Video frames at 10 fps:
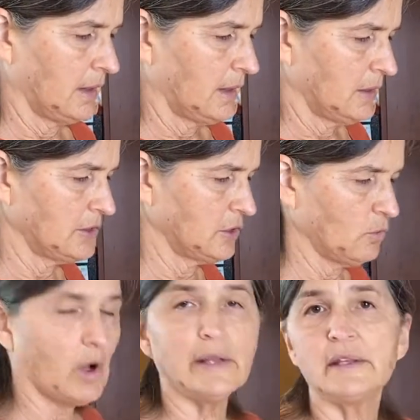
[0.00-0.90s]
You don't
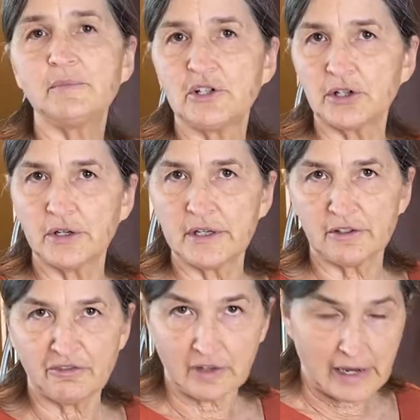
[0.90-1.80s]
want them to turn into
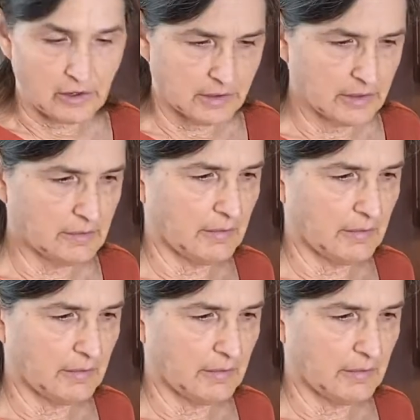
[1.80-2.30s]
flour,